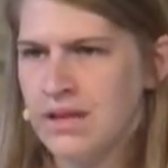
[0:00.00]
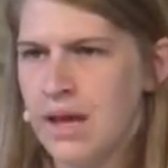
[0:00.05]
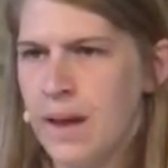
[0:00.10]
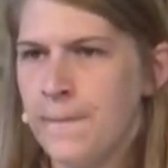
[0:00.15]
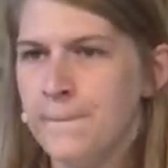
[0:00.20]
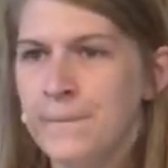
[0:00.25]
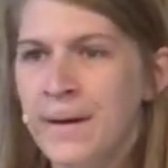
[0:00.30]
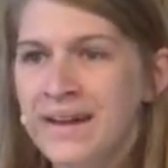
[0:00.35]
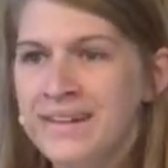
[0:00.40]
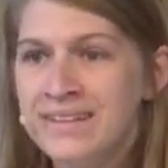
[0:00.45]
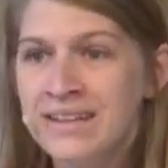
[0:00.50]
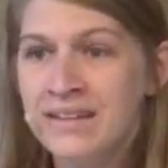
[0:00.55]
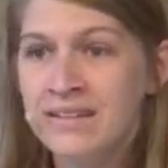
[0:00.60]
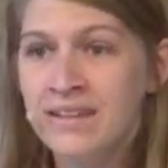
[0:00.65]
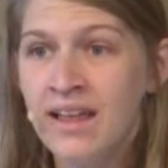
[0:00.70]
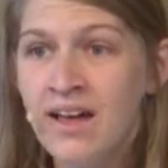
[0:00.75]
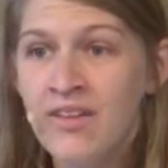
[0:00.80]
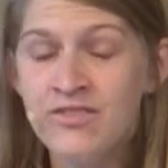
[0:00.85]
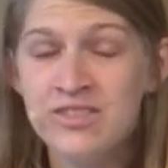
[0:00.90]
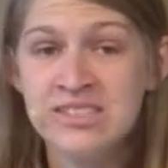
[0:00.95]
Abundant
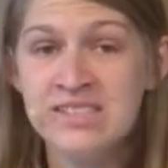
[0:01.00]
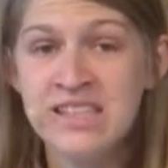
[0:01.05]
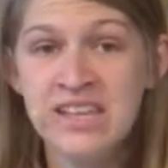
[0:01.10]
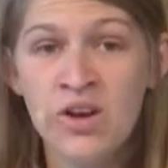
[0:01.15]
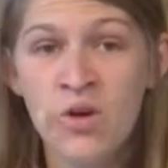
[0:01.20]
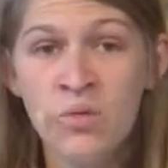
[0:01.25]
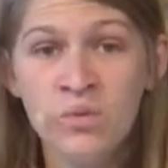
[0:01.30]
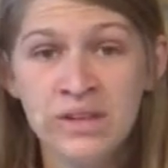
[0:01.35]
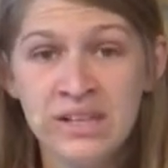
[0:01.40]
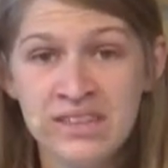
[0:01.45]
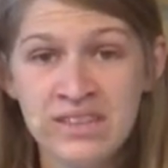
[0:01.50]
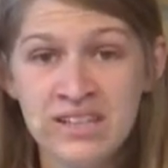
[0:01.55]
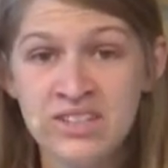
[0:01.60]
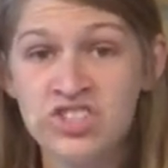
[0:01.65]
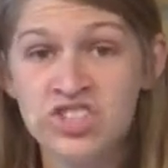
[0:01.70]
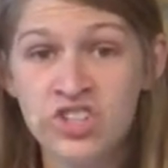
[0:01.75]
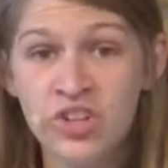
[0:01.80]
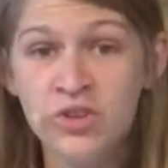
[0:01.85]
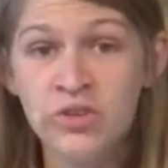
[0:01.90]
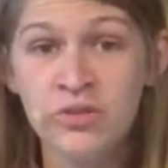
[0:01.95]
love is the only thing
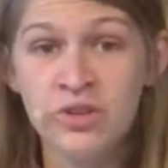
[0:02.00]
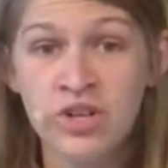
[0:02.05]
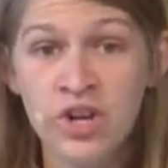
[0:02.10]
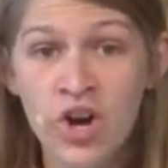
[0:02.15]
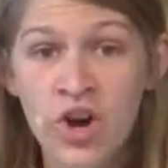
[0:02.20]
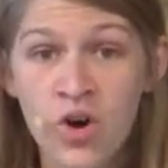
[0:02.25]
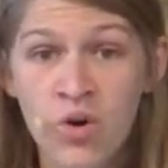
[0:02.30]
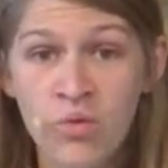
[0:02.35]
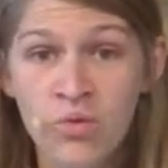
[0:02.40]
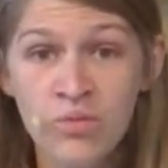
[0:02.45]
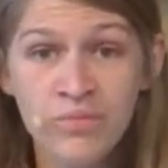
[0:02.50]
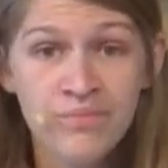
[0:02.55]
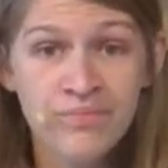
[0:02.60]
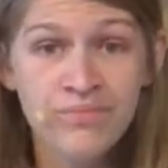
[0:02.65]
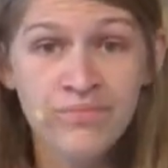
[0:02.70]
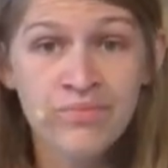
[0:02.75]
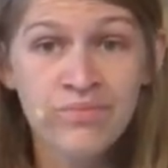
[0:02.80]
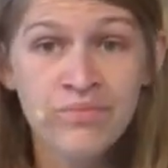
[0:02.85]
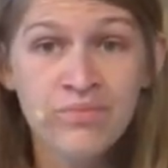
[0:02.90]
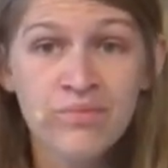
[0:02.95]
children know
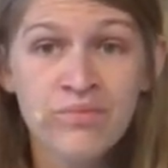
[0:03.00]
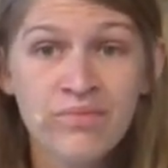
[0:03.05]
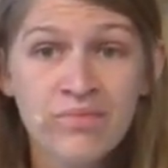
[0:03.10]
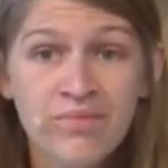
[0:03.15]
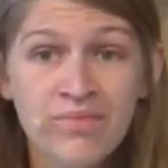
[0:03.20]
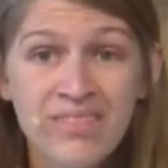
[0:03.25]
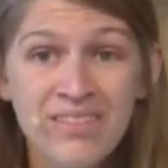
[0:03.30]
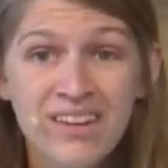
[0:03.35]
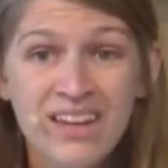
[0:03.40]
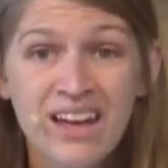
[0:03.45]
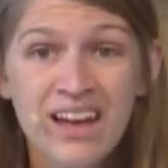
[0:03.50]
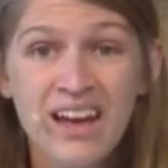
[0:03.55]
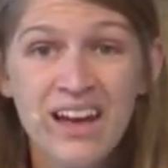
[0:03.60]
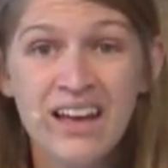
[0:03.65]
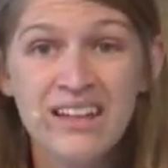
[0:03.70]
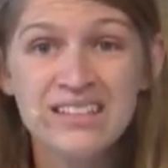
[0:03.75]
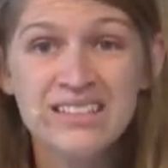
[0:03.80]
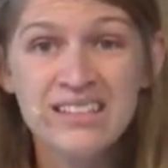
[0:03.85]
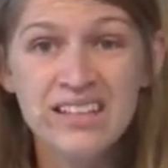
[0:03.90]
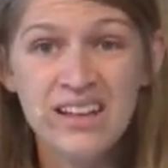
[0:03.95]

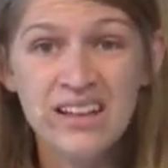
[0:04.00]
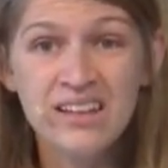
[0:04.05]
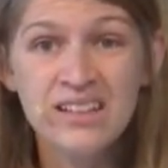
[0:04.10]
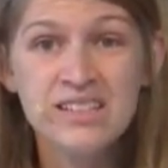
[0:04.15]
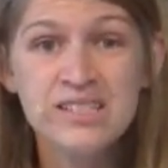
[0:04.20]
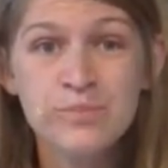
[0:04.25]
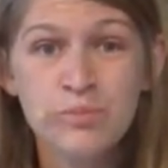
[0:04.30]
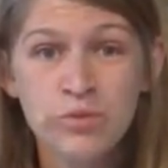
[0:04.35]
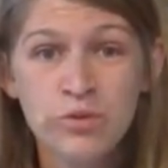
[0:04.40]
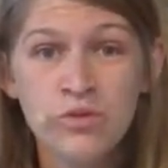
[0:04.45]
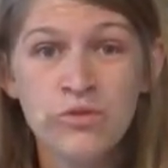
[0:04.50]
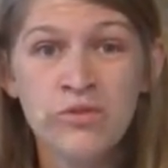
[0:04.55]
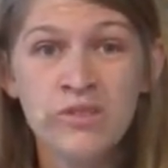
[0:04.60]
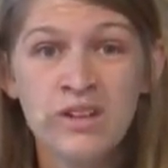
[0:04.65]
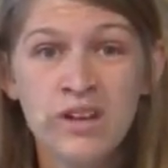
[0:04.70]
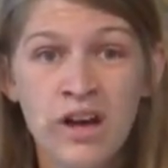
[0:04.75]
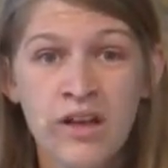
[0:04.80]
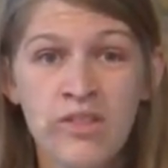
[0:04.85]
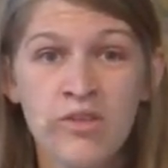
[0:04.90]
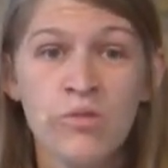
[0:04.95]
until it's
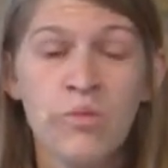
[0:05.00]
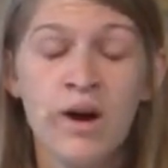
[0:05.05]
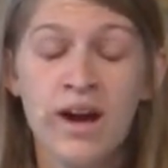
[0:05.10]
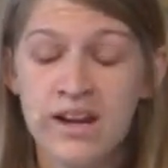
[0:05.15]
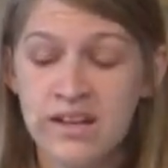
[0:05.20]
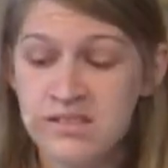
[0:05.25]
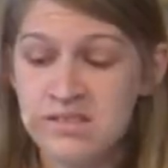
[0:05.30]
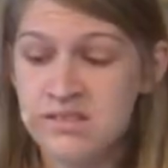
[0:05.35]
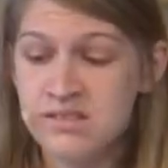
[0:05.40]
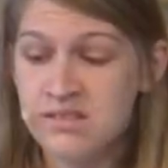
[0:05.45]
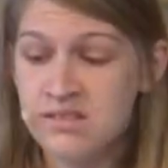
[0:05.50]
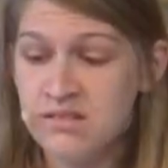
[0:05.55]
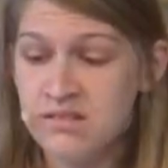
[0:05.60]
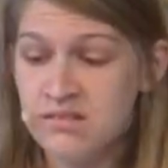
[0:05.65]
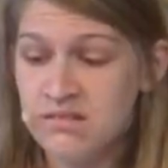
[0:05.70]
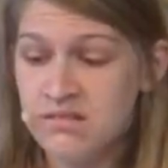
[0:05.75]
proven otherwise.